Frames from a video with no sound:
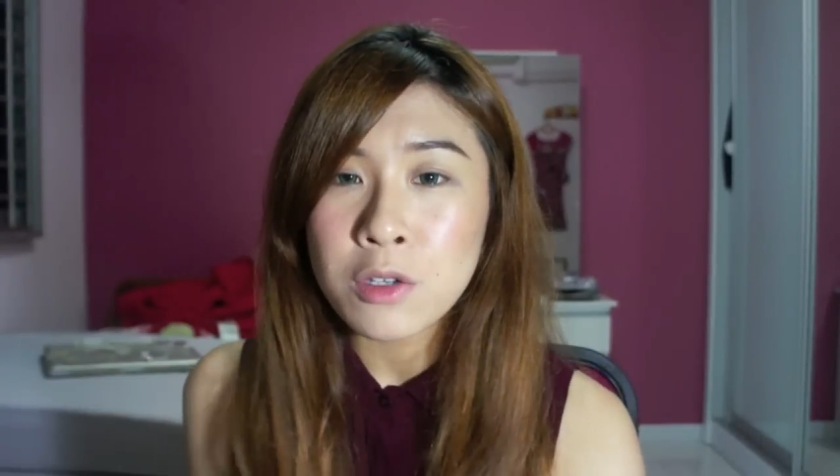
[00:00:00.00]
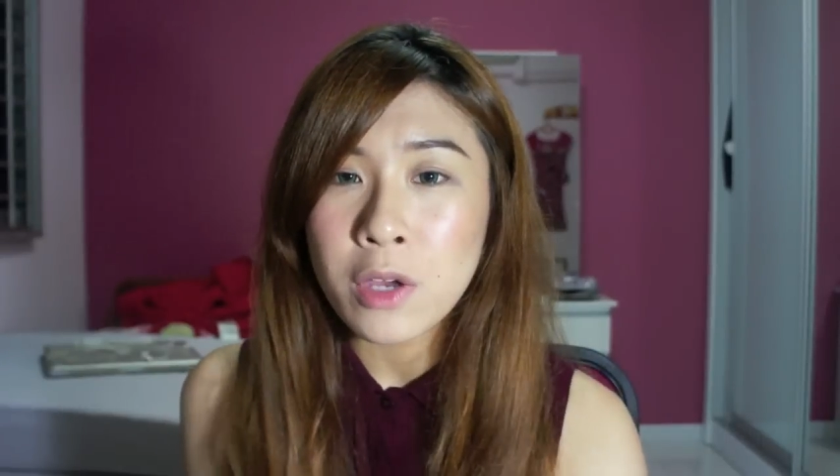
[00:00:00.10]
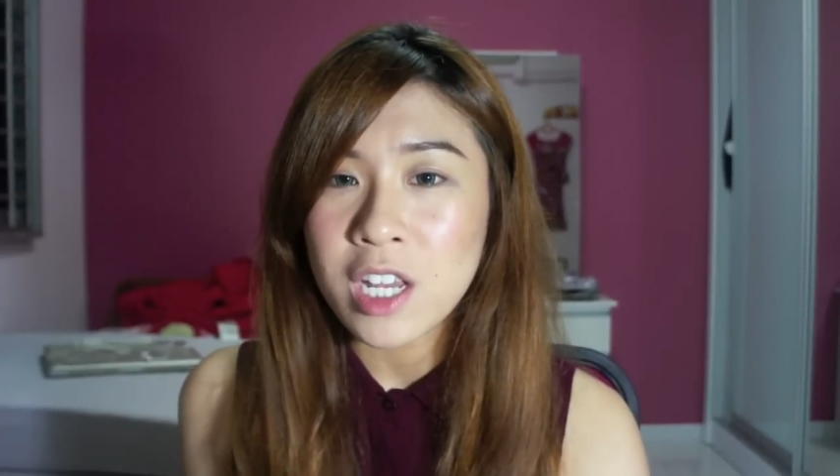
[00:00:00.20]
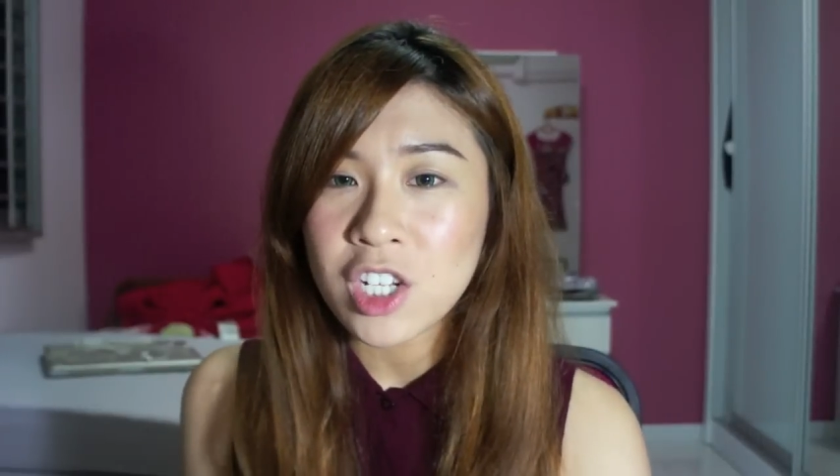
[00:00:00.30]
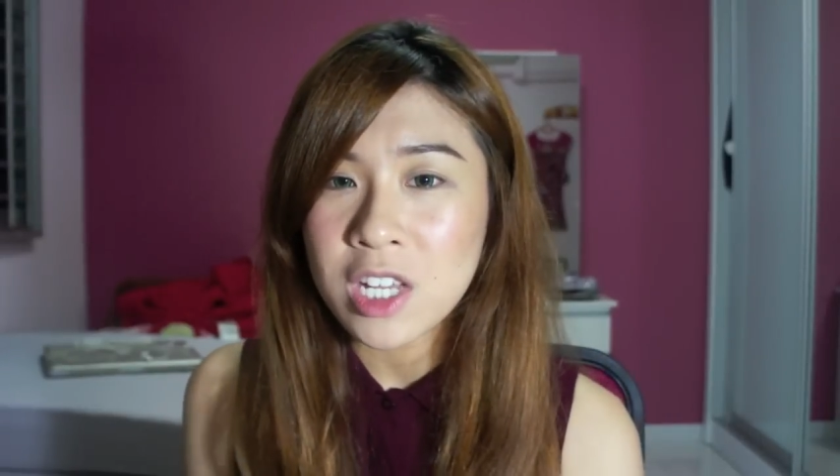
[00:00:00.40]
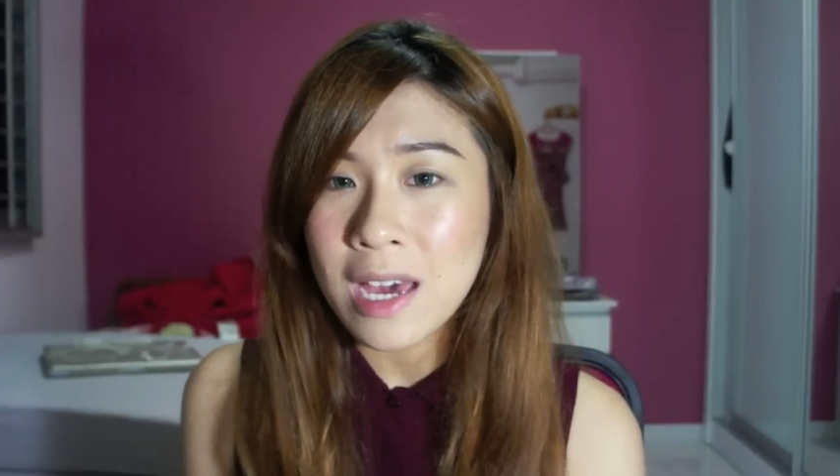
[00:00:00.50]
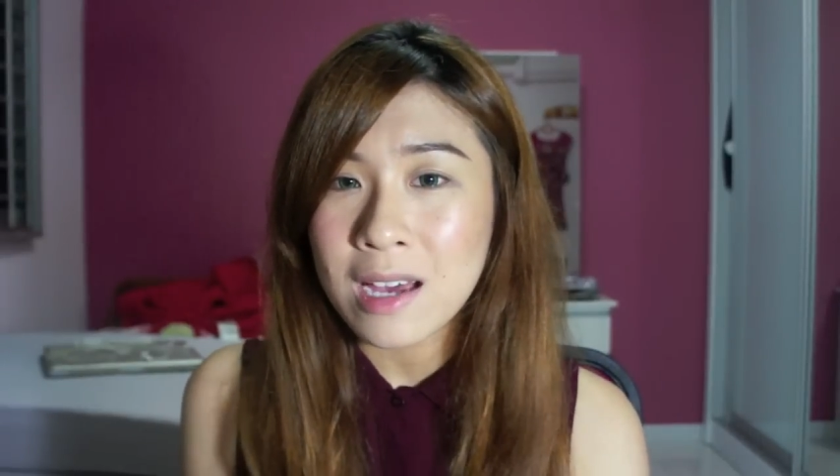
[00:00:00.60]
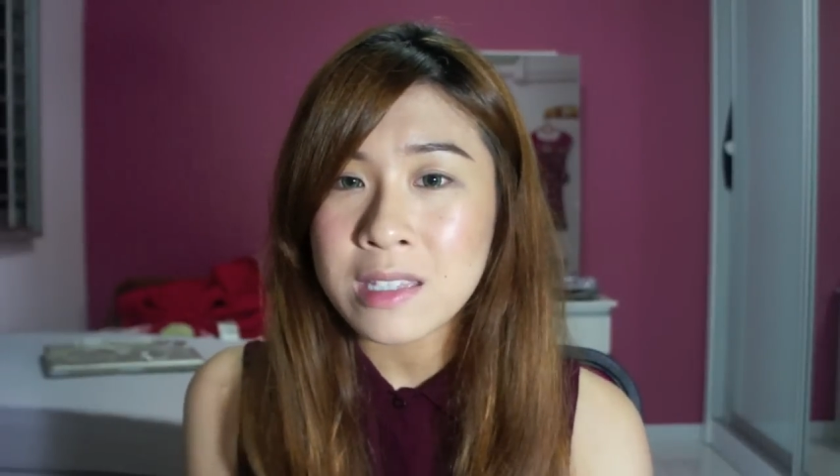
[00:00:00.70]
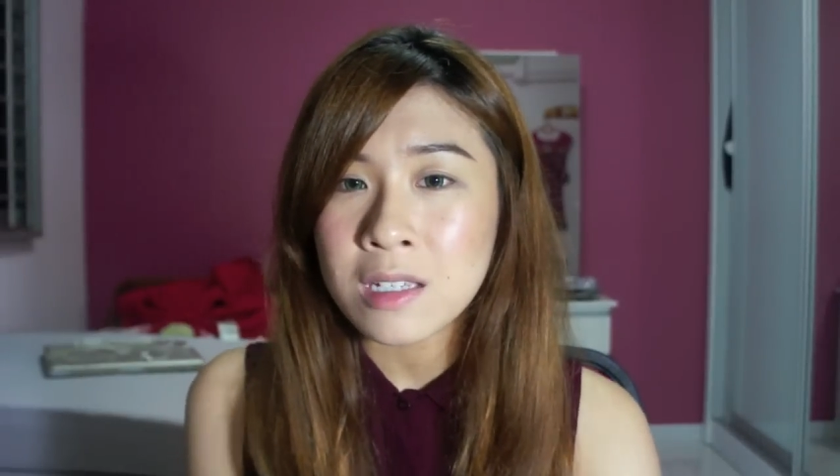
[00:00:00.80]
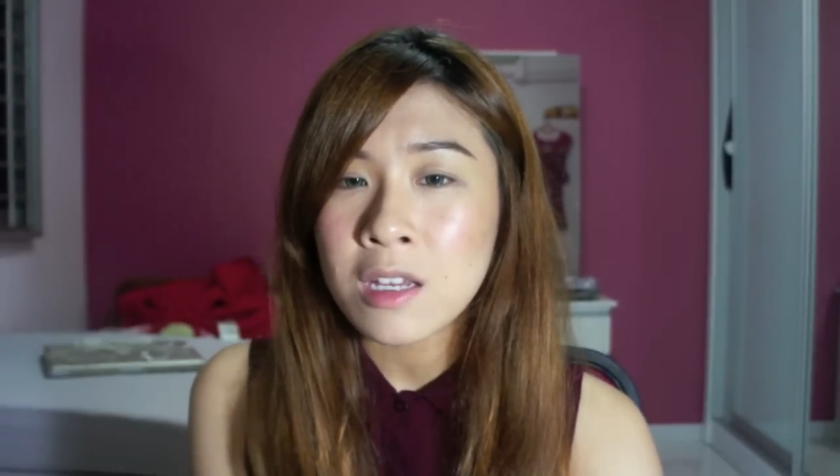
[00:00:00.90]
you can actually
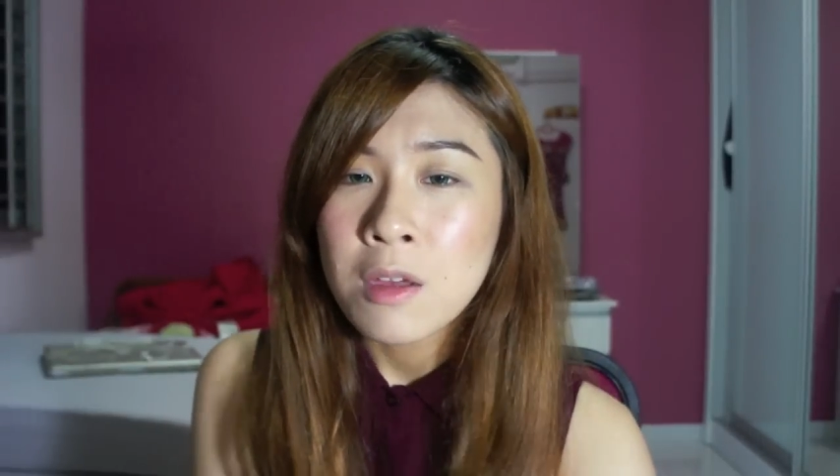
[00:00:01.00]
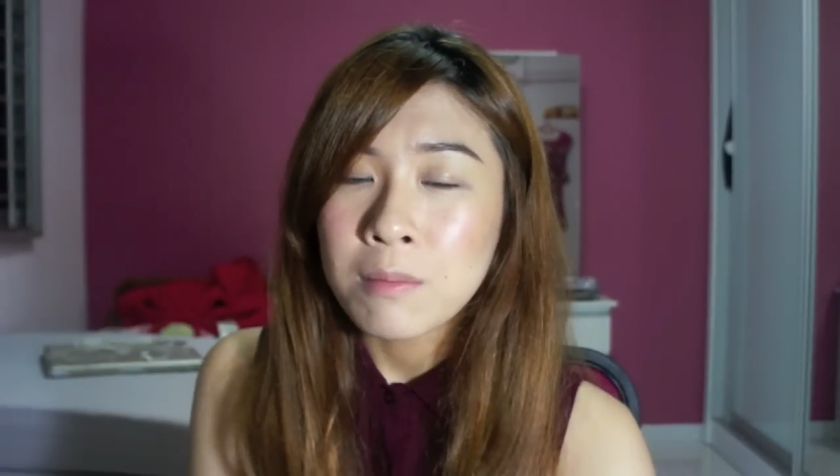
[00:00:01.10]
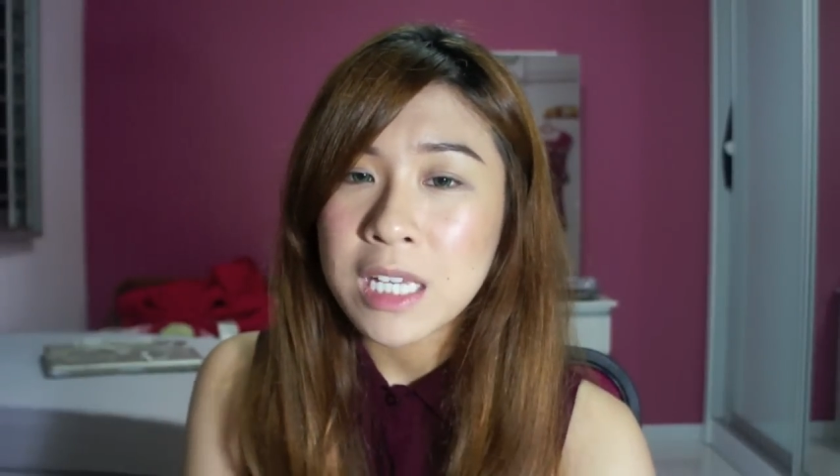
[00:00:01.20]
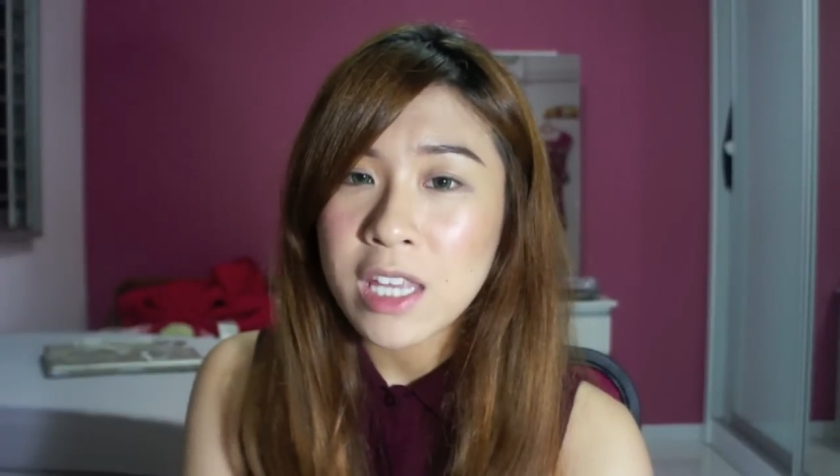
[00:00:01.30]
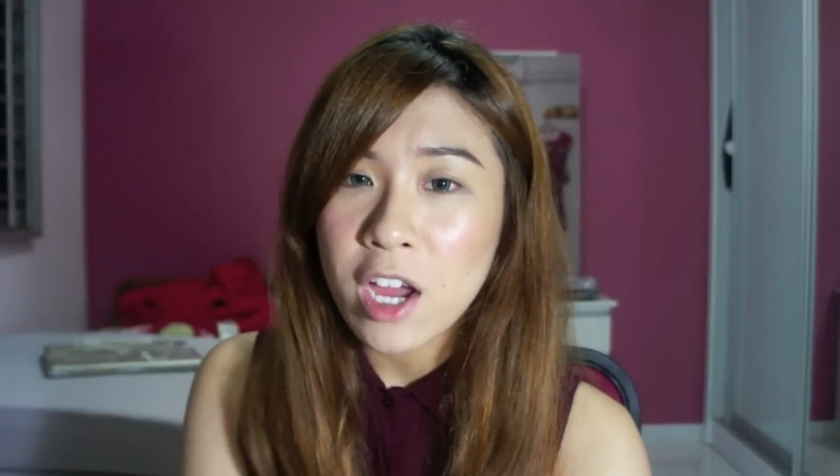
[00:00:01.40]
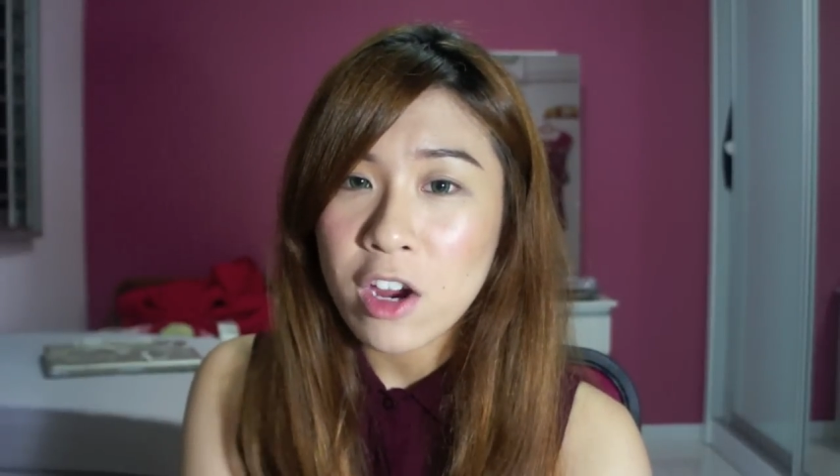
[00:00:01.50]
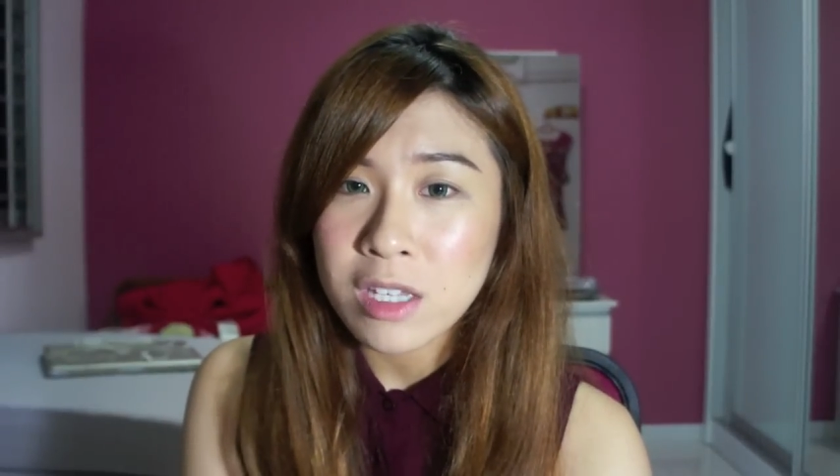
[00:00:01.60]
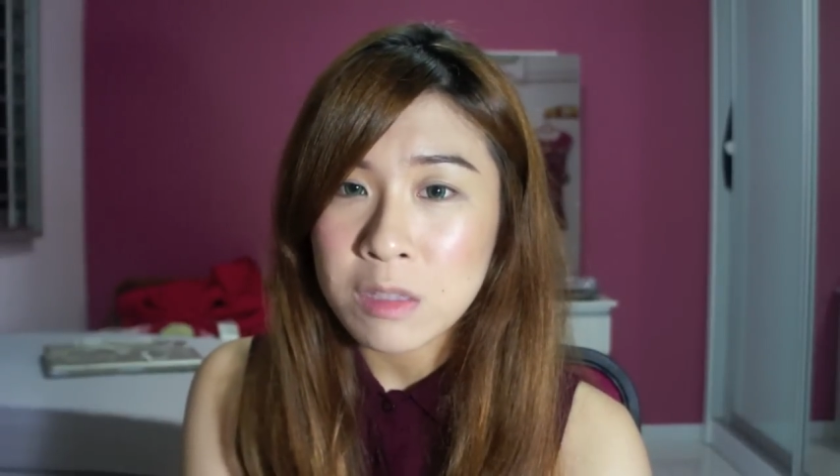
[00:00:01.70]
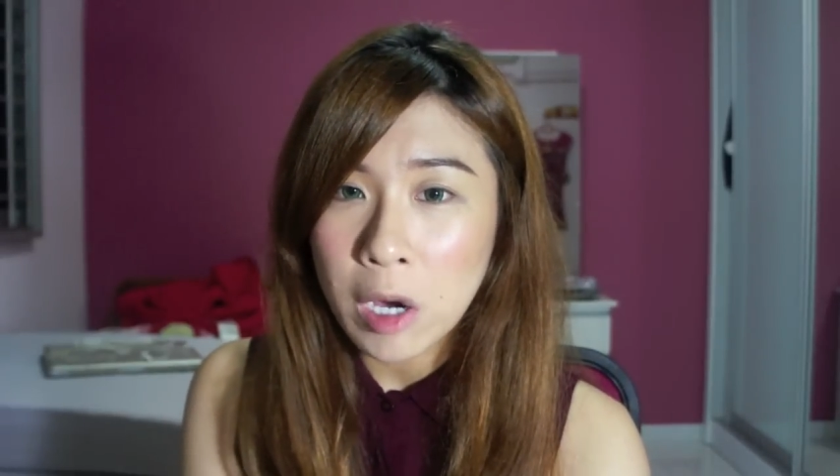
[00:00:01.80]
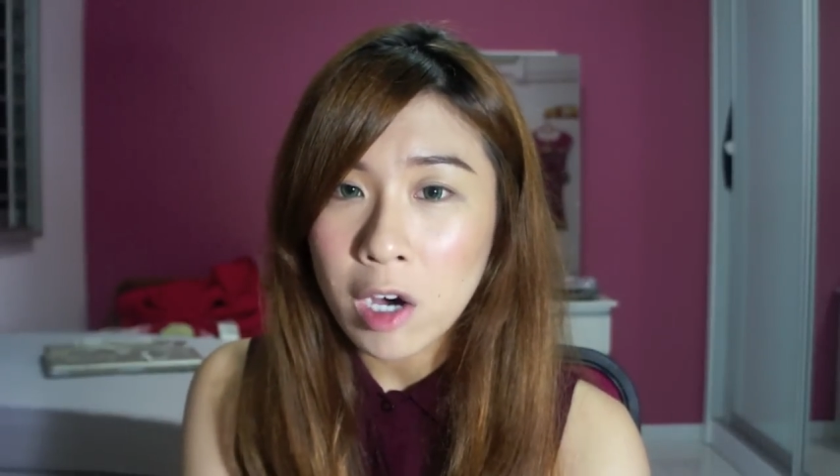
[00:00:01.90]
ask me there
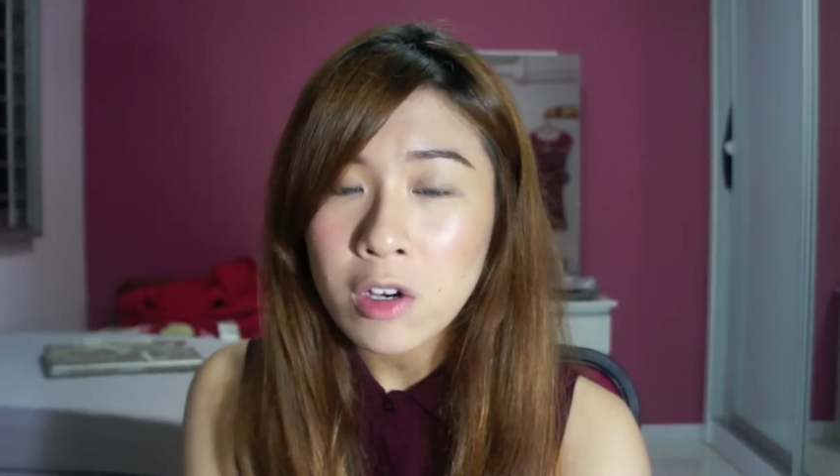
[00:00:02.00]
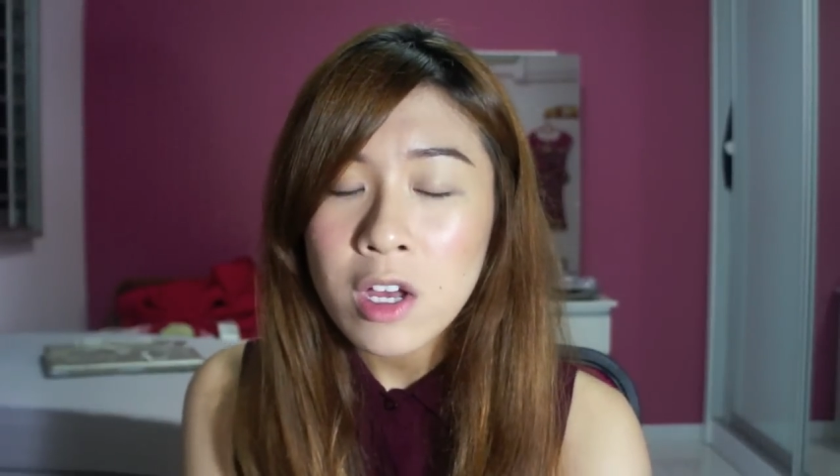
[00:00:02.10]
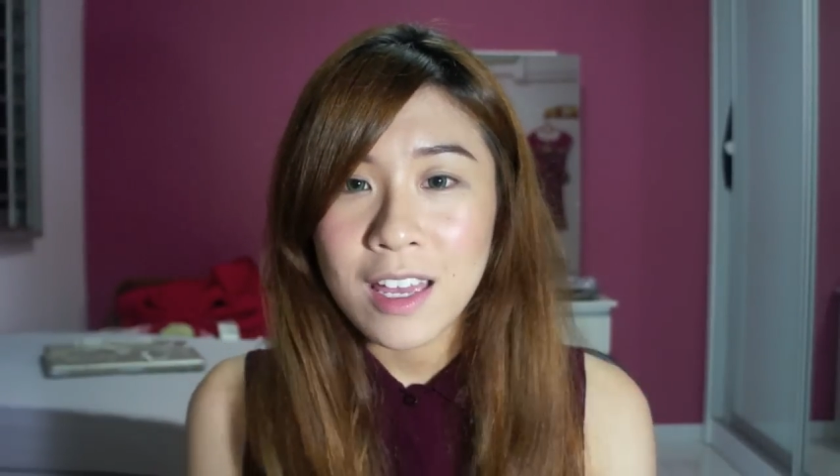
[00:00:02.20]
as well.